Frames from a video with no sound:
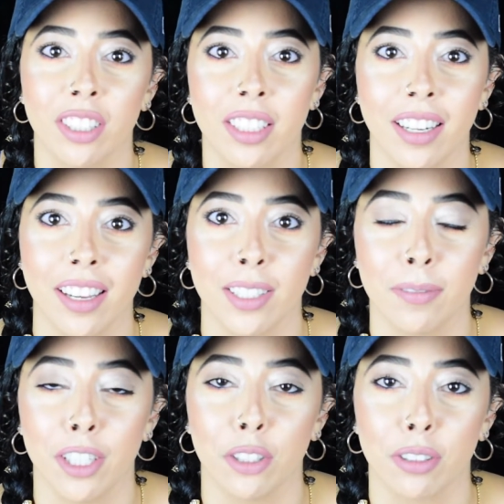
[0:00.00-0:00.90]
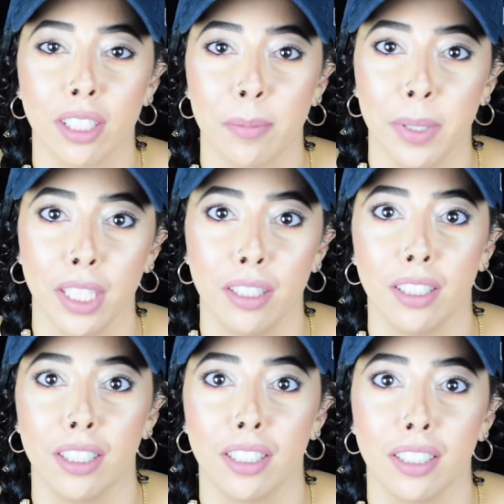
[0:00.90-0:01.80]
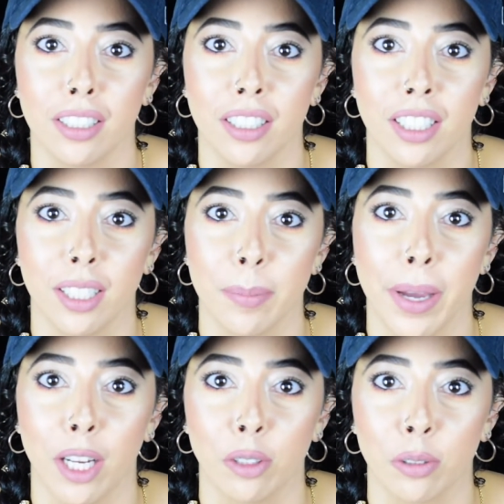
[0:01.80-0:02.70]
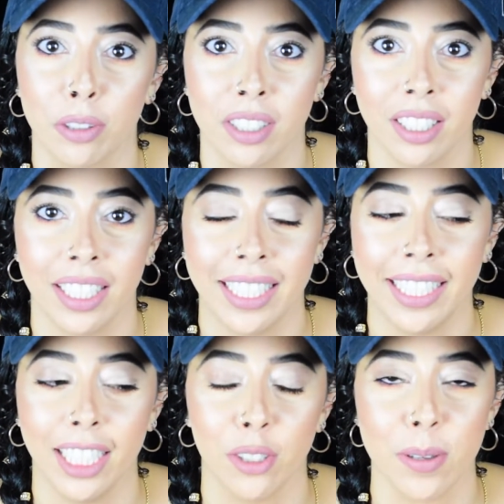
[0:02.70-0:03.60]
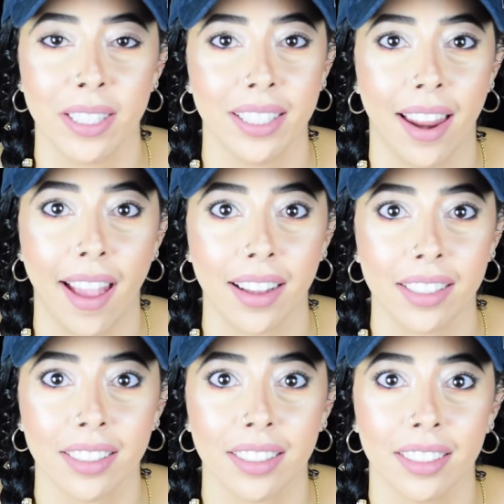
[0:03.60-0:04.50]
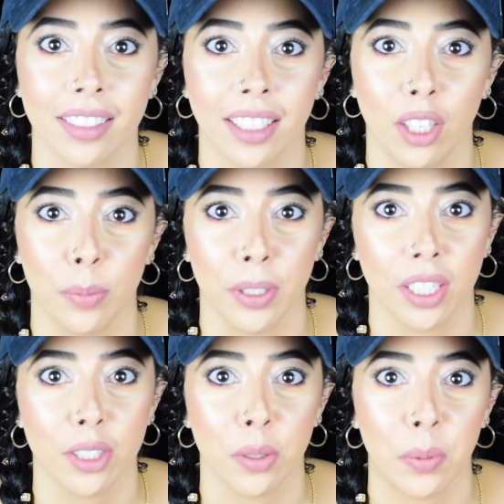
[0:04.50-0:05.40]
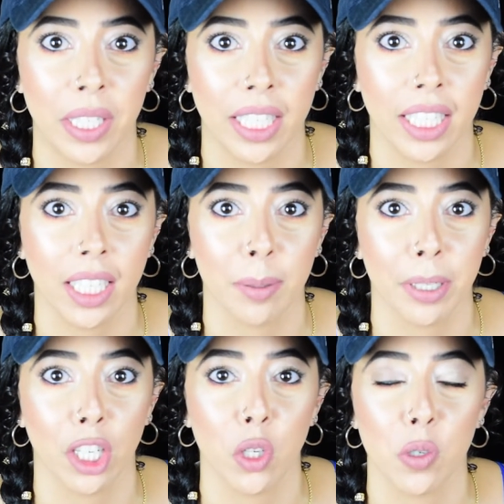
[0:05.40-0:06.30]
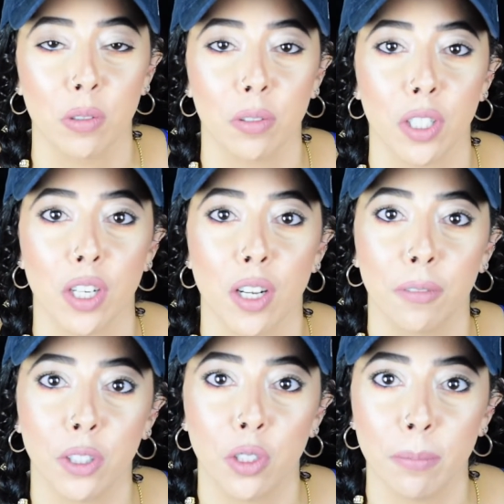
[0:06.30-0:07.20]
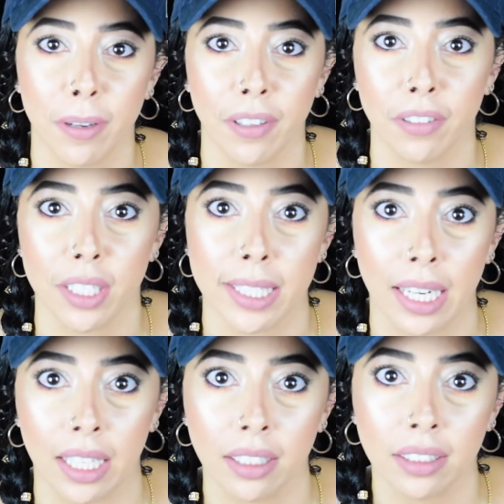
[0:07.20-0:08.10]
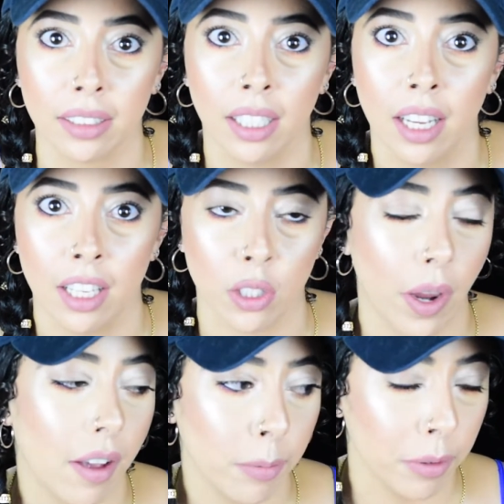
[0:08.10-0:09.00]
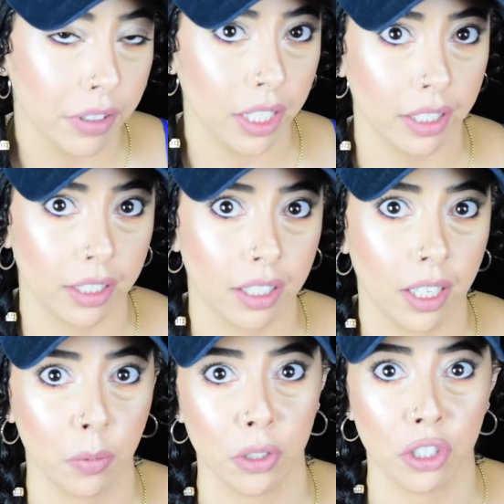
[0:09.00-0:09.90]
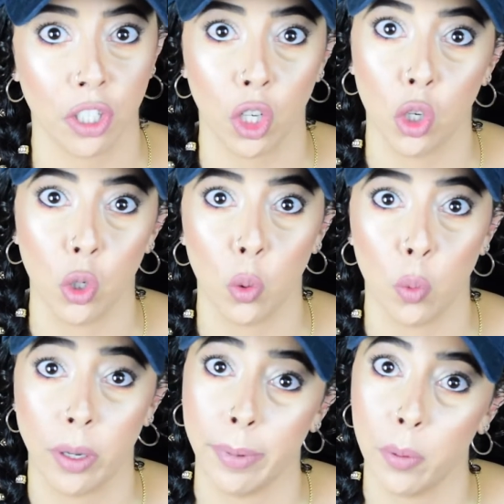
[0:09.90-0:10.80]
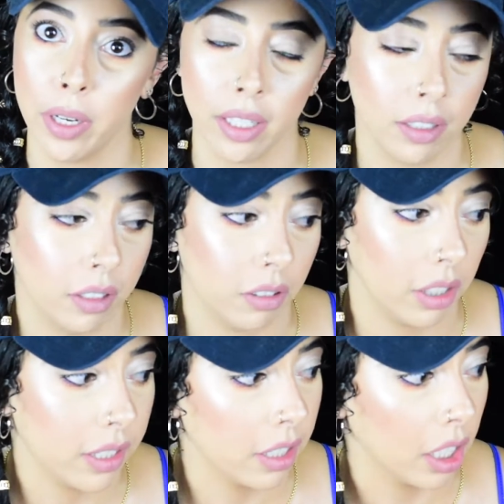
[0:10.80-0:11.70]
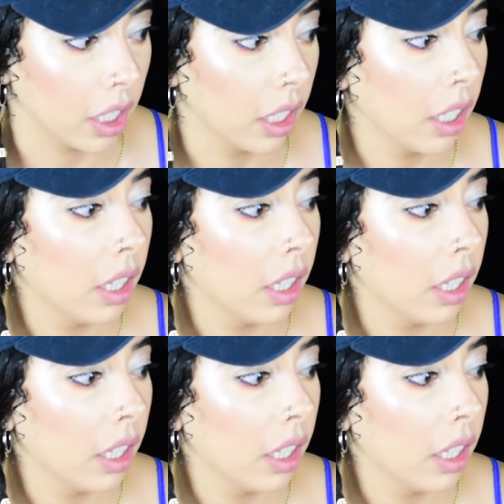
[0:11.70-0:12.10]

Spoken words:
Today's video is going to be all about keto snacks. If you guys are ready, I'm going to go over a few of my favorite snacks. So I have them over here and we're just going to go one by one. So let's start.